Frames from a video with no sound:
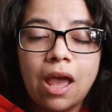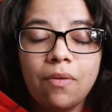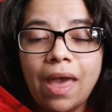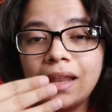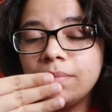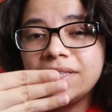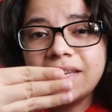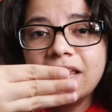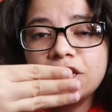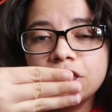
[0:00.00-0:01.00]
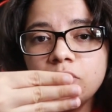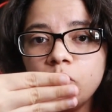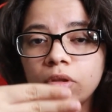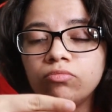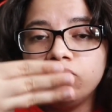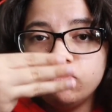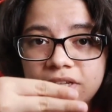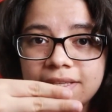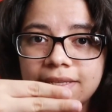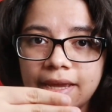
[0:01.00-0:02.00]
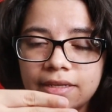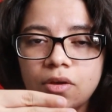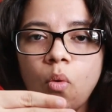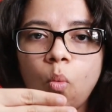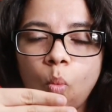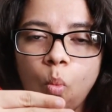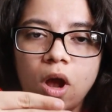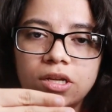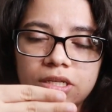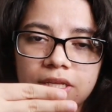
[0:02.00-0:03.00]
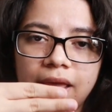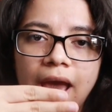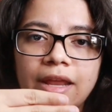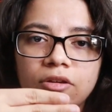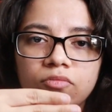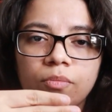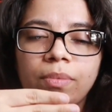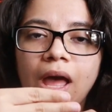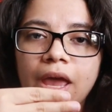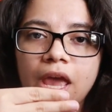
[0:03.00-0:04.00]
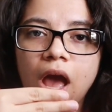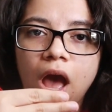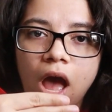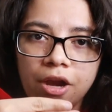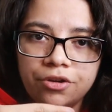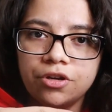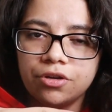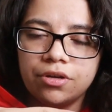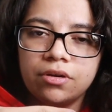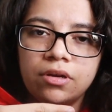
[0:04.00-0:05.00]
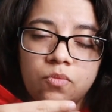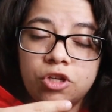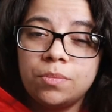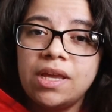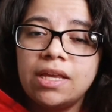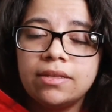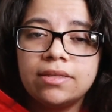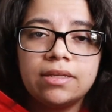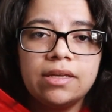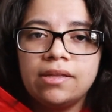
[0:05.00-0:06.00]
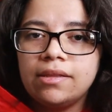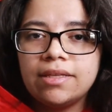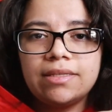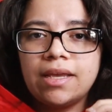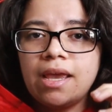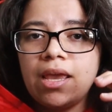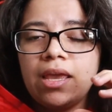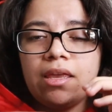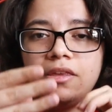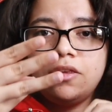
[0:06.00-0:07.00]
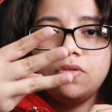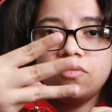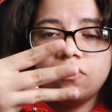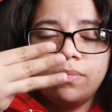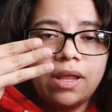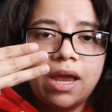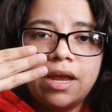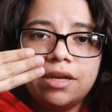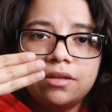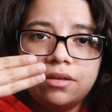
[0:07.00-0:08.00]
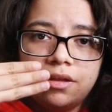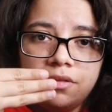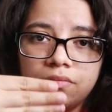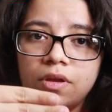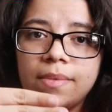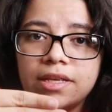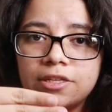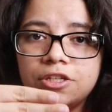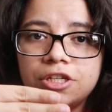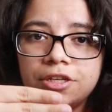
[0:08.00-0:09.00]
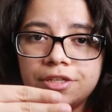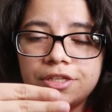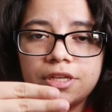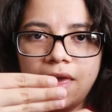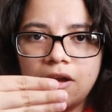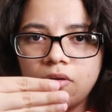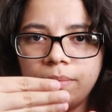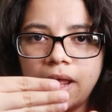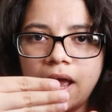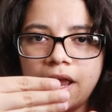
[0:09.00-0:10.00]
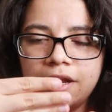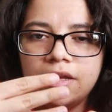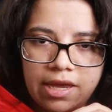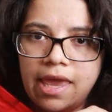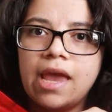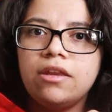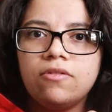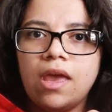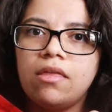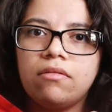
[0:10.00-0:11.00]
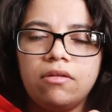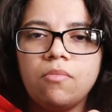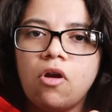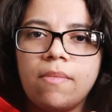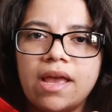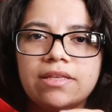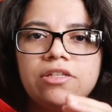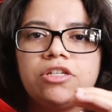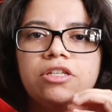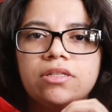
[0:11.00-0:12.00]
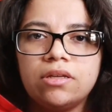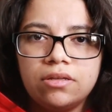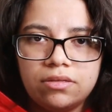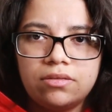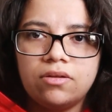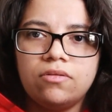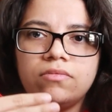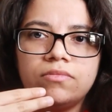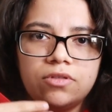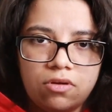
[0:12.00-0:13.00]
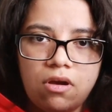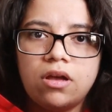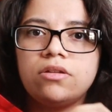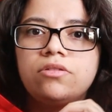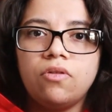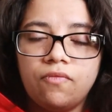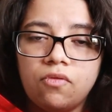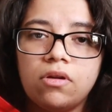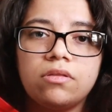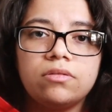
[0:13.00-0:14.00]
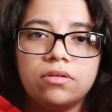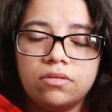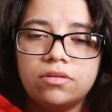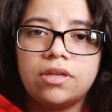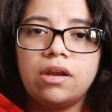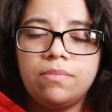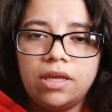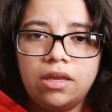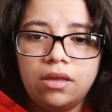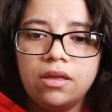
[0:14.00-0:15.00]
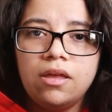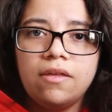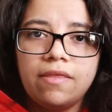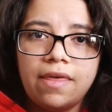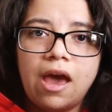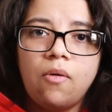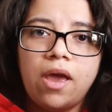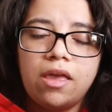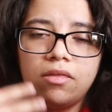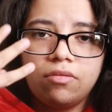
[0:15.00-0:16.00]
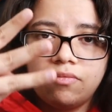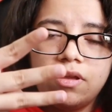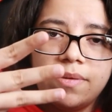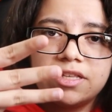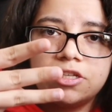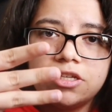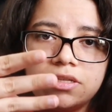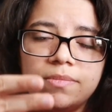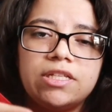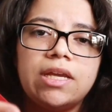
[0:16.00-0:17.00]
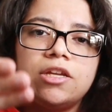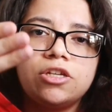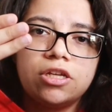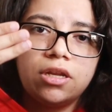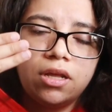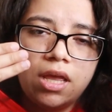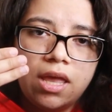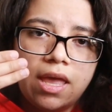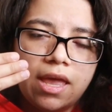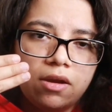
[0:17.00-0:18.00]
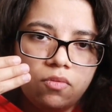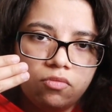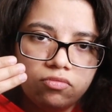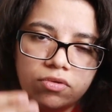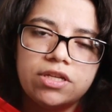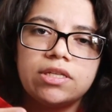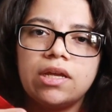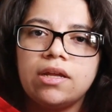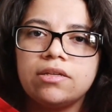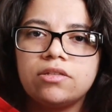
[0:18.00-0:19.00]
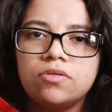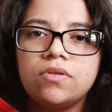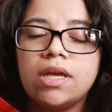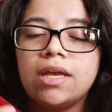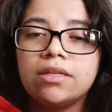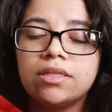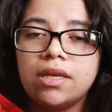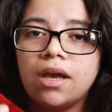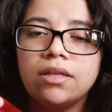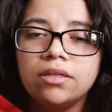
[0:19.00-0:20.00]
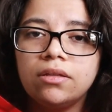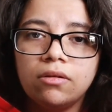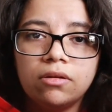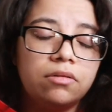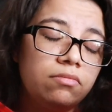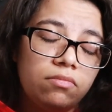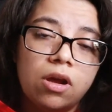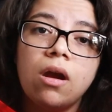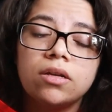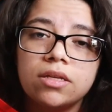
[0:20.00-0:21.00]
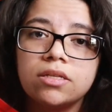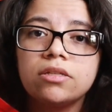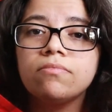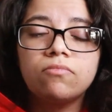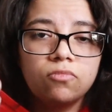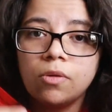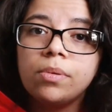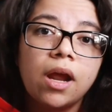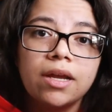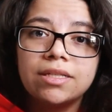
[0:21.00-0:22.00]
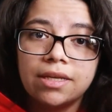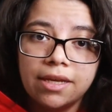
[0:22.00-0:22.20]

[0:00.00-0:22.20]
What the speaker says: Now that limitation will reset once the idol reply under, which means, let's say you replied in 3 messages, they replied, again you get 3 more messages, so on, so forth. So it's gonna be that way, 3 messages limitation, and reset as soon as the idol or the artist replies